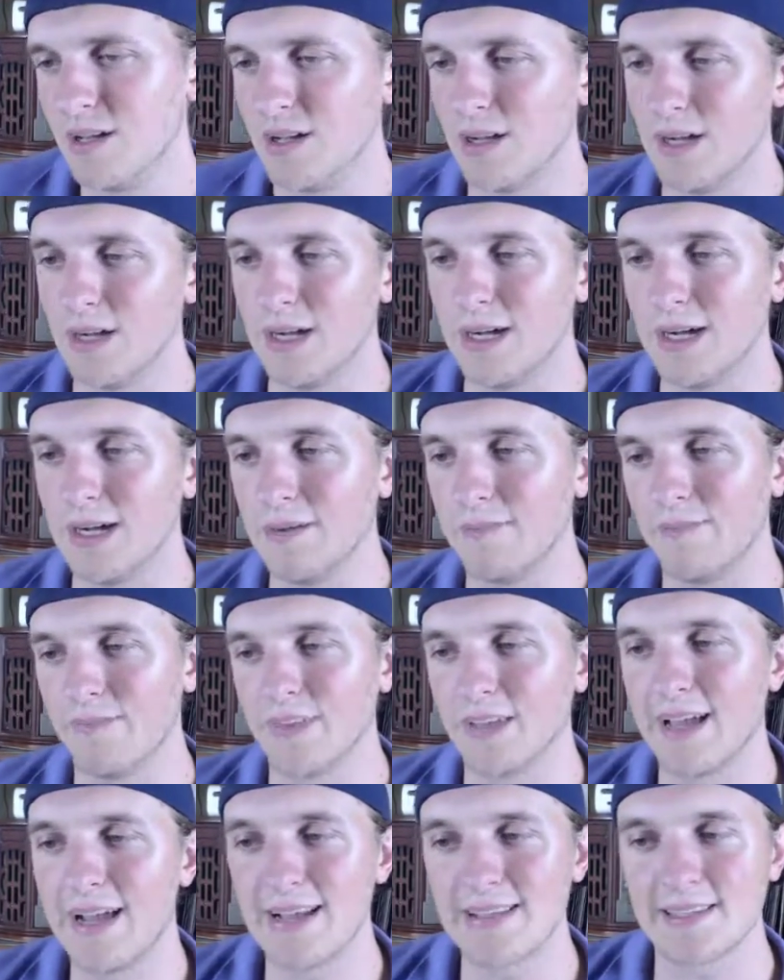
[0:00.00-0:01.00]

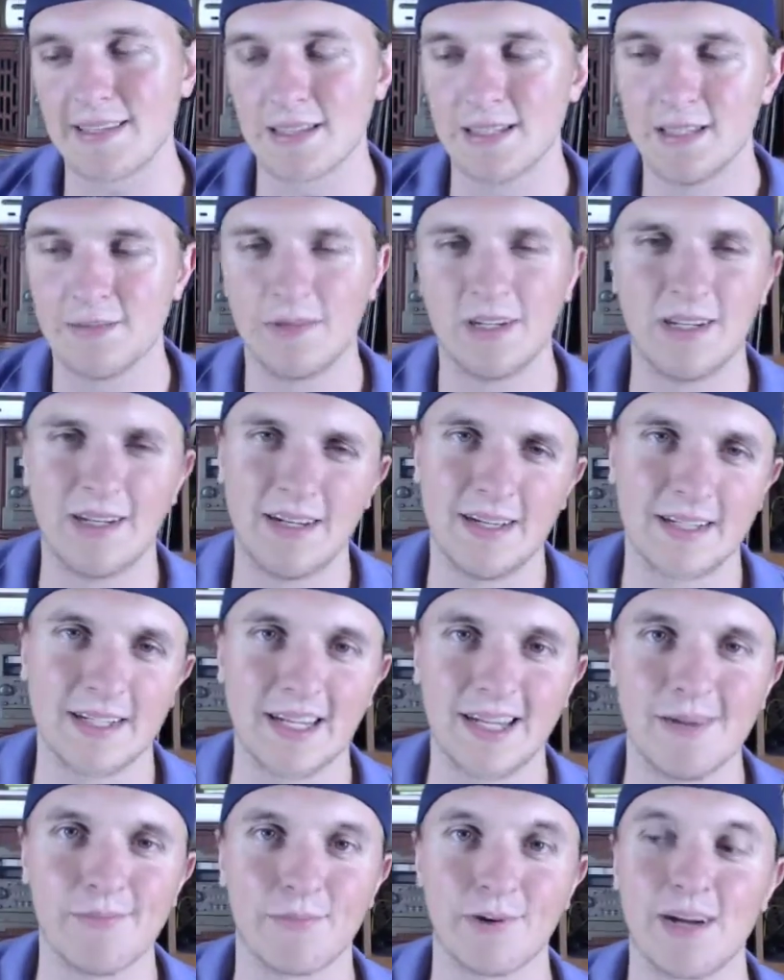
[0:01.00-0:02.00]
Lastly, the Monday night
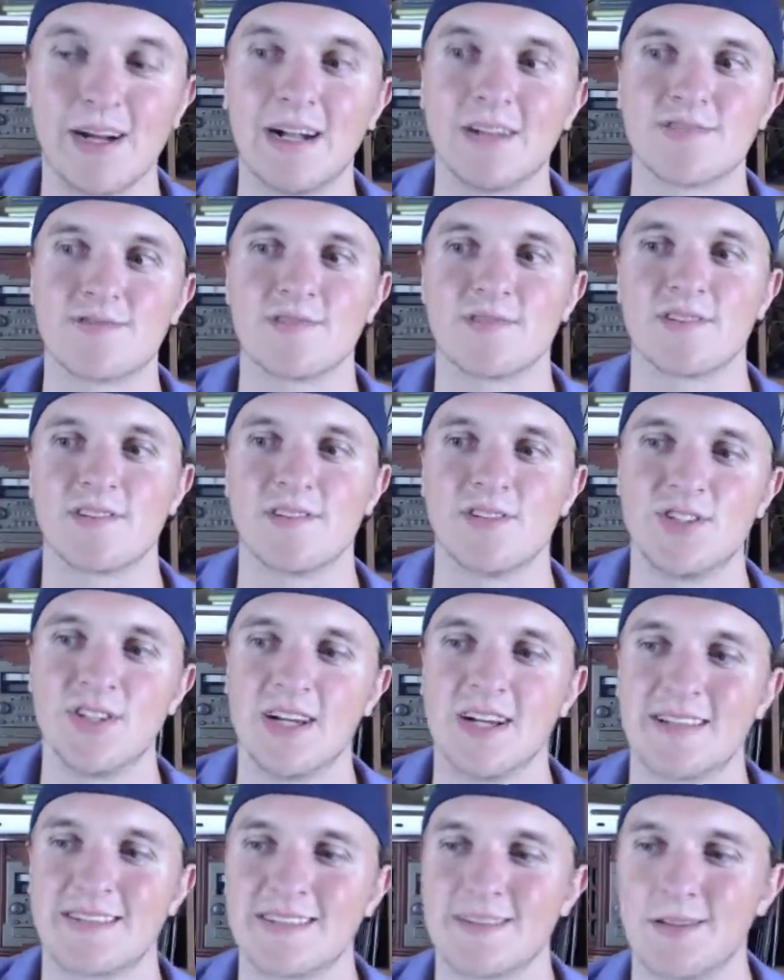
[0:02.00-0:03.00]
game, Browns versus the
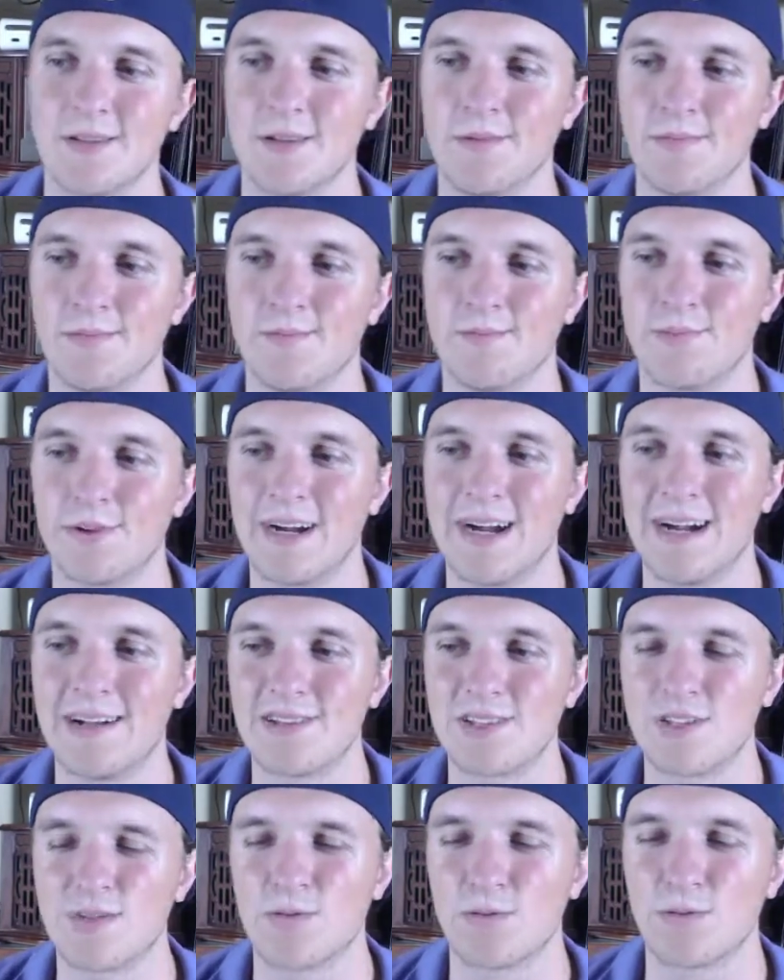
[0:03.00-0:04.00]
Jets.
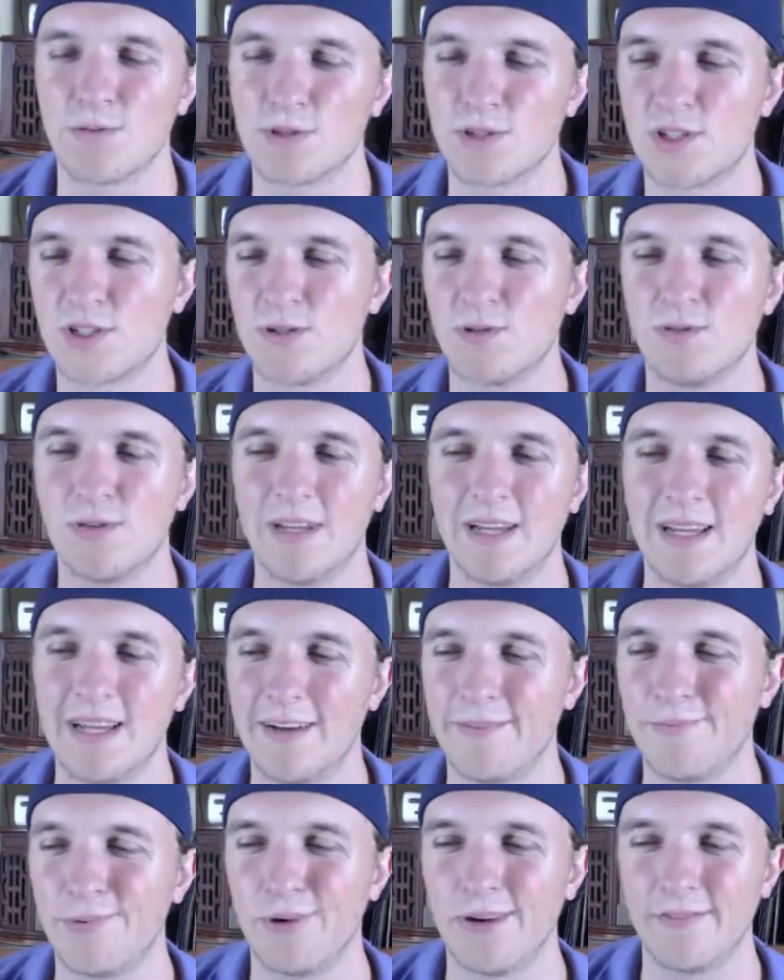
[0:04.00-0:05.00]
Browns were
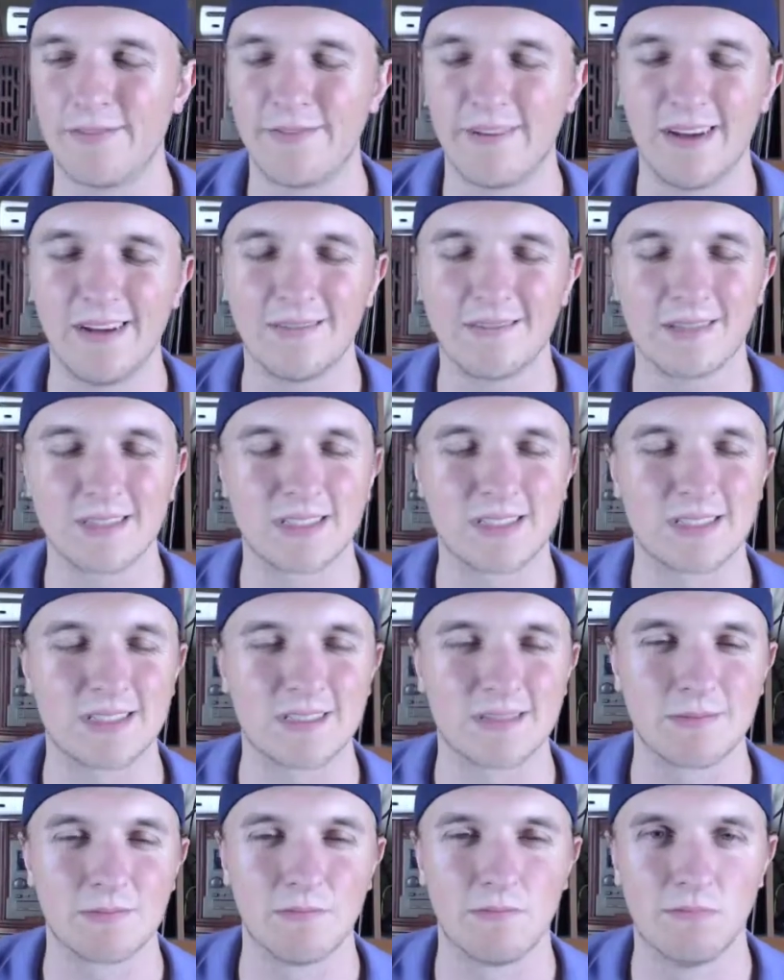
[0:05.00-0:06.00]
2.5-point
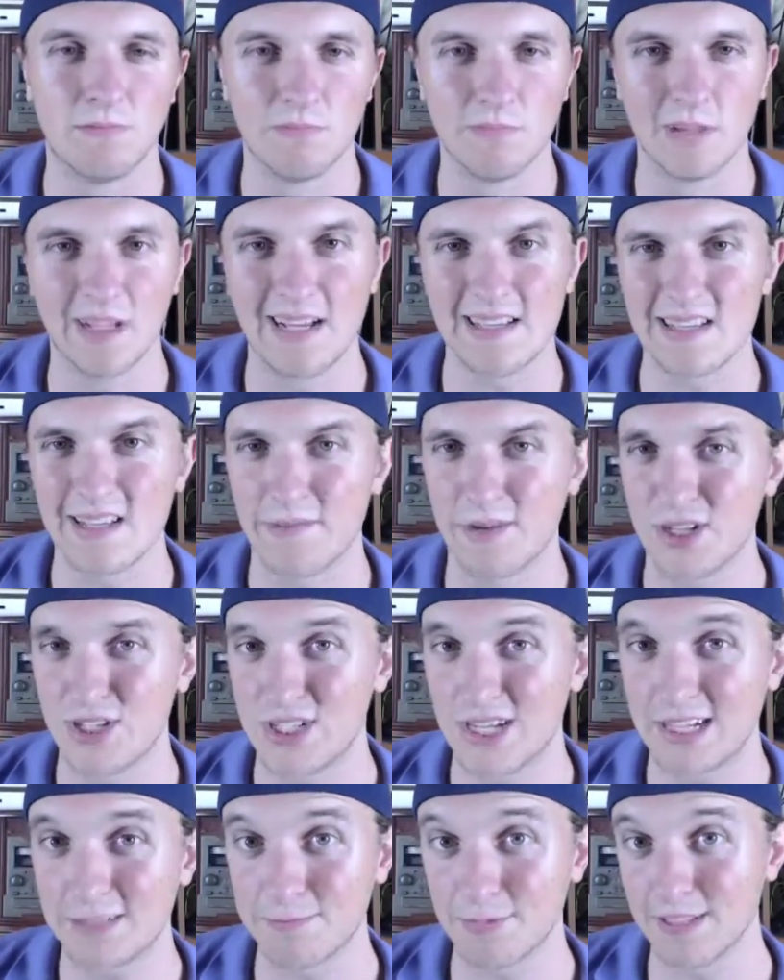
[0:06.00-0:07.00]
favorites last time I
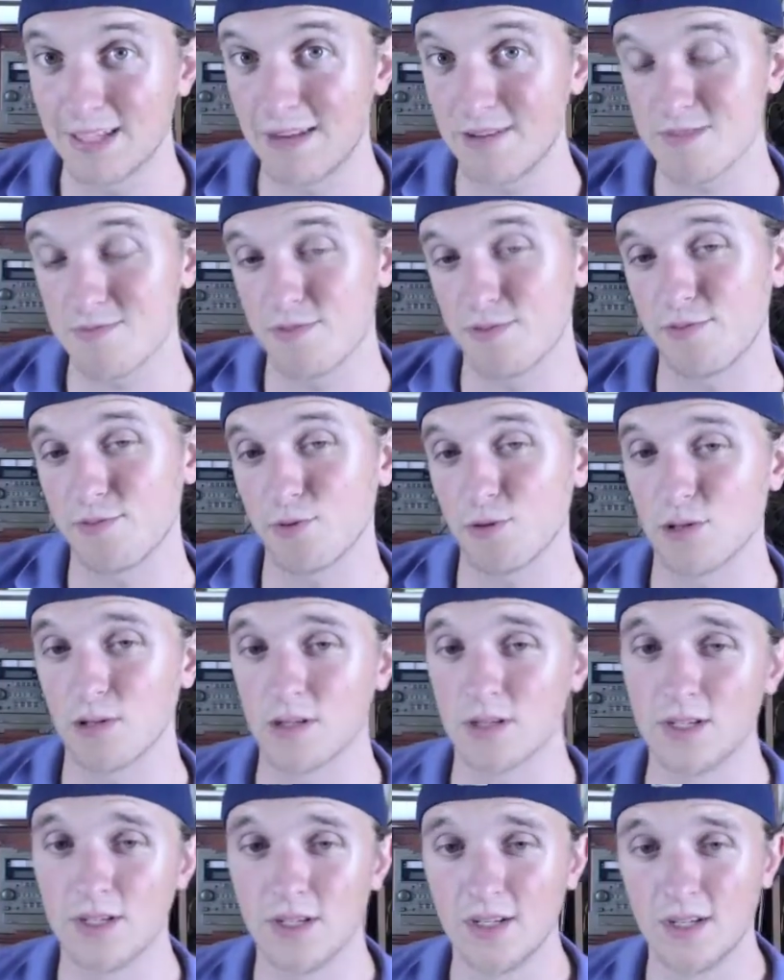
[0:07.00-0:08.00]
checked, but that was
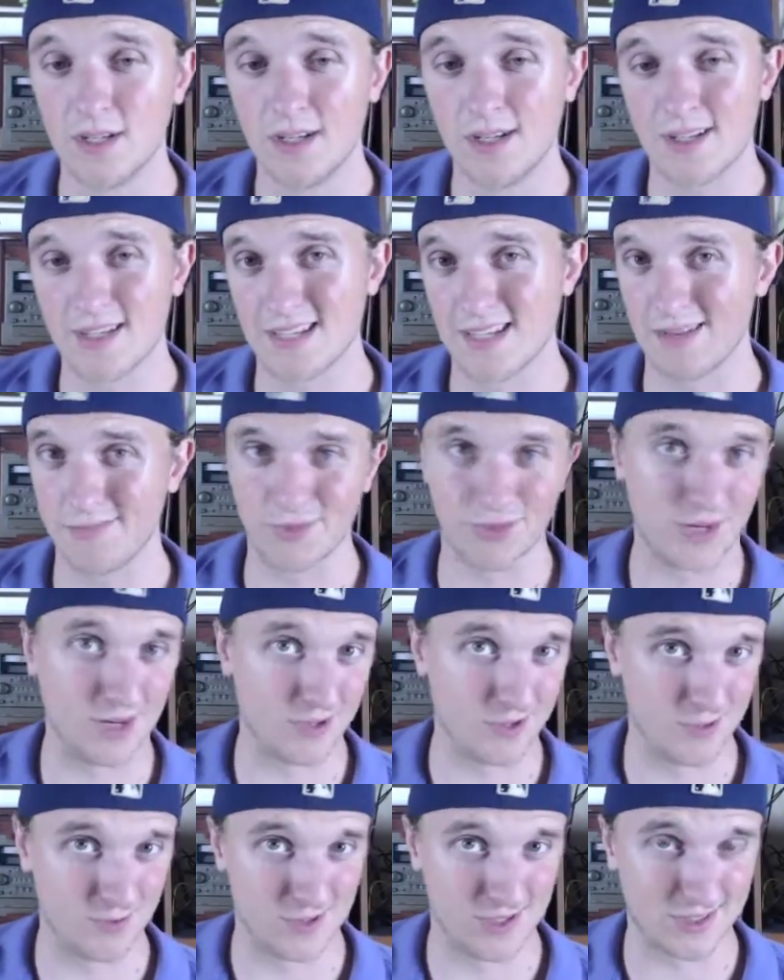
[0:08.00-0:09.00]
before Sam
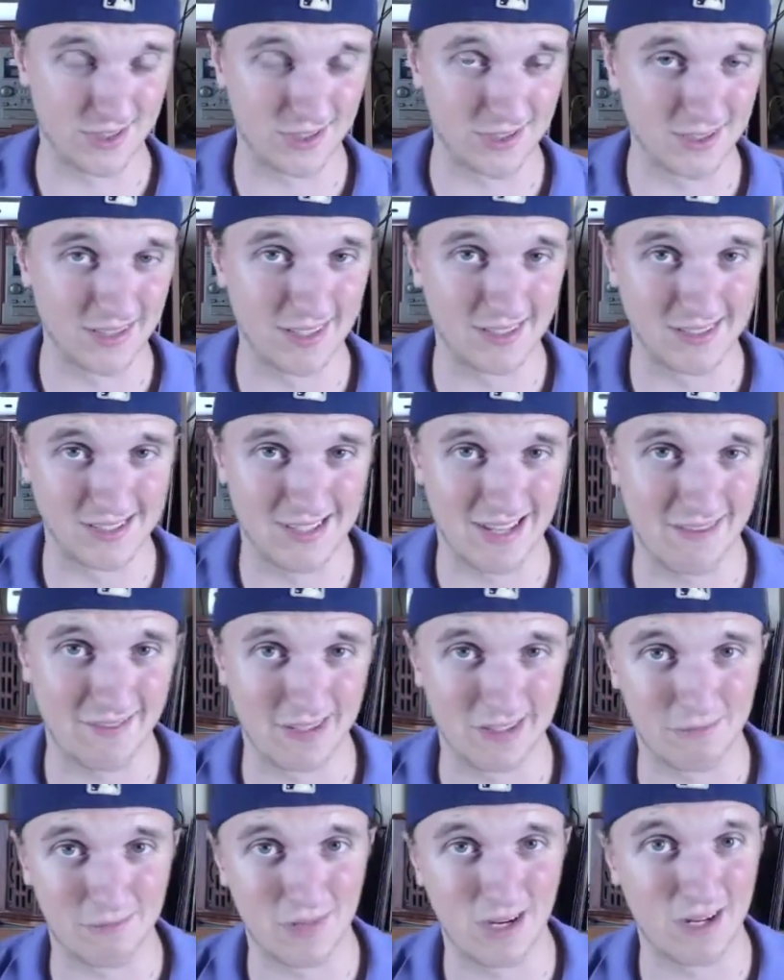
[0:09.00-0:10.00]
Darnold was declared as
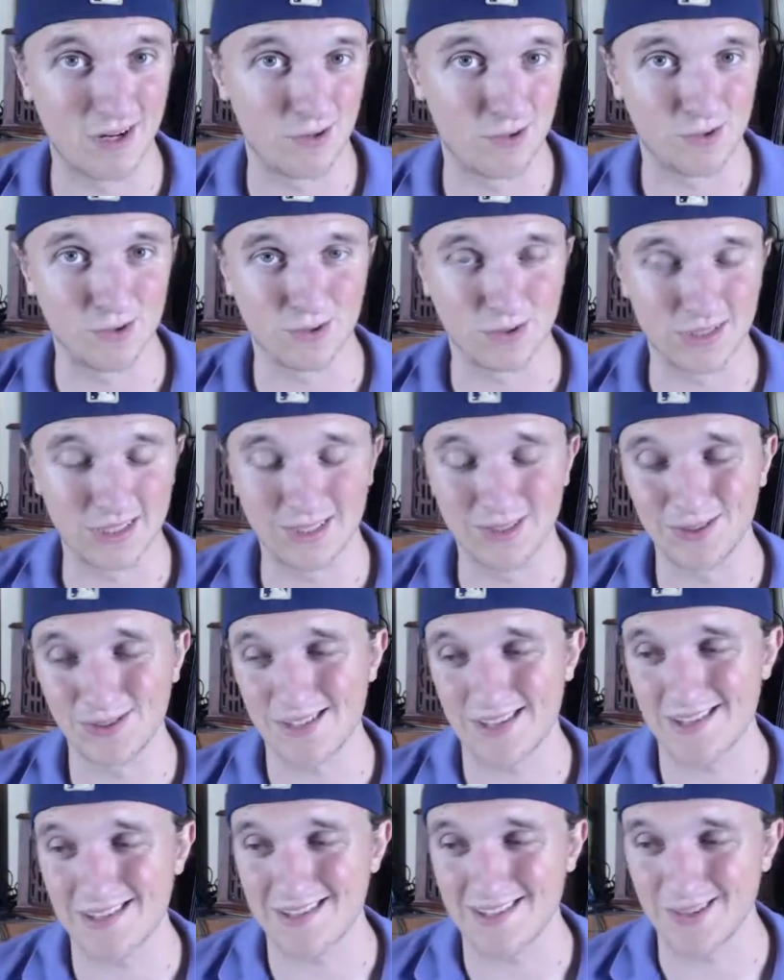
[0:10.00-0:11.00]
having
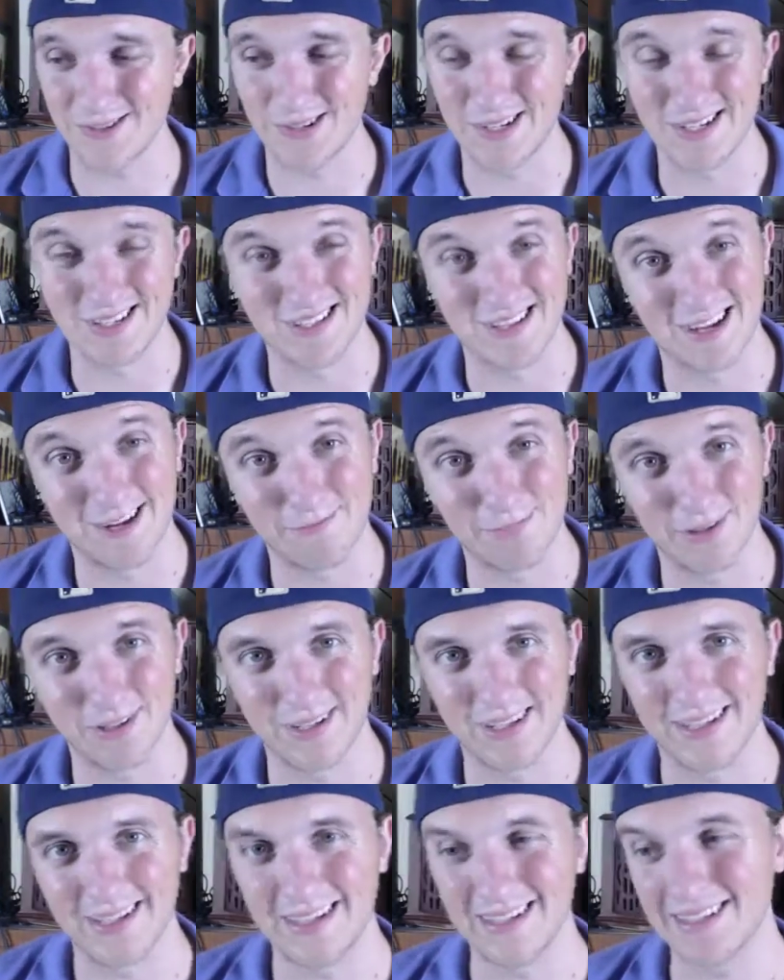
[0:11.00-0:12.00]
mononucleosis, so he's not
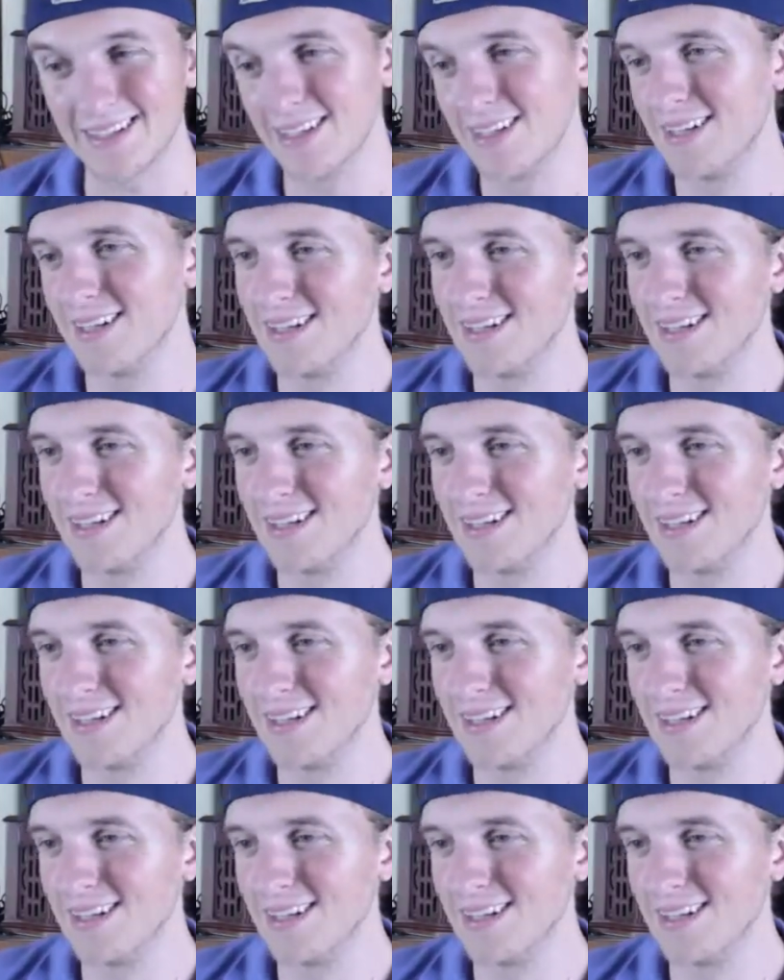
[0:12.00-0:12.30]
playing.